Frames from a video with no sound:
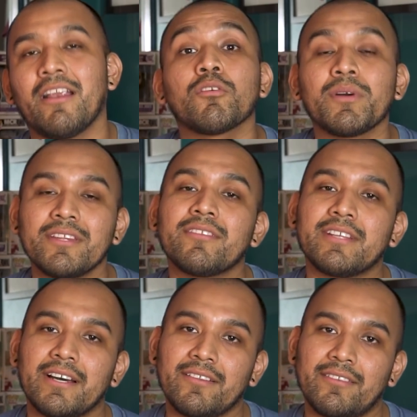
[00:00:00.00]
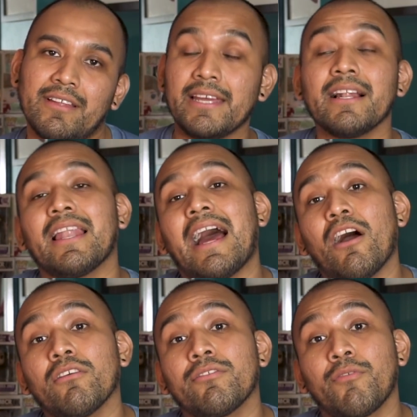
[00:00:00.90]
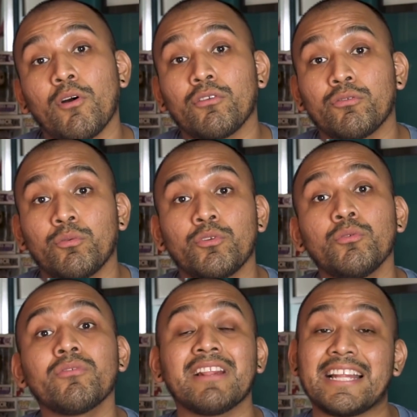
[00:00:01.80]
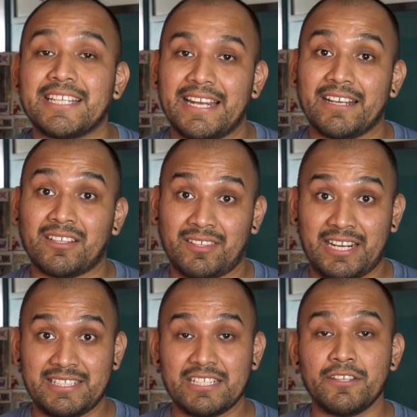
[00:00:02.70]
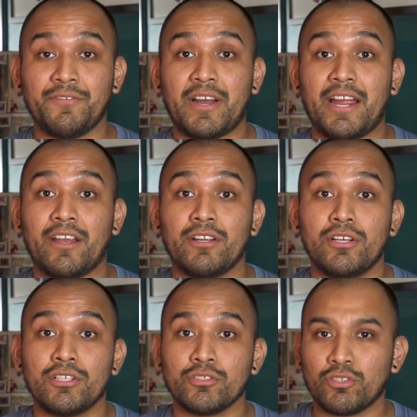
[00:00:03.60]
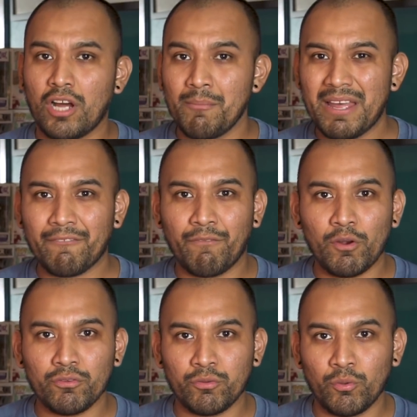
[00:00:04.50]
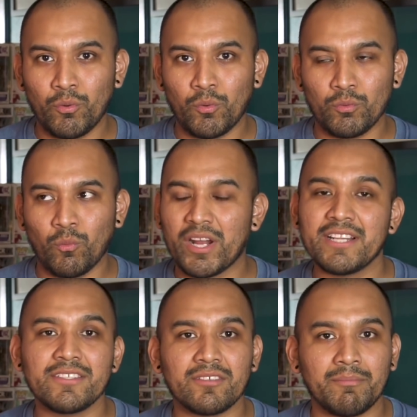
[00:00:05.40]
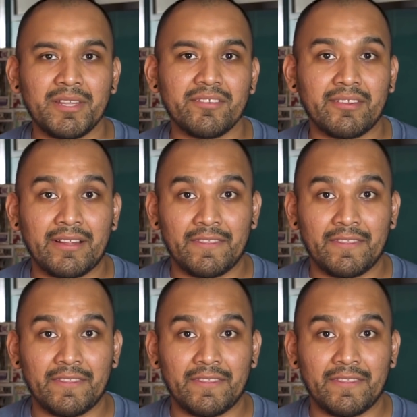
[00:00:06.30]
So what this does, it allows folks who use Latinx as an identifier to combat folks who want to dismiss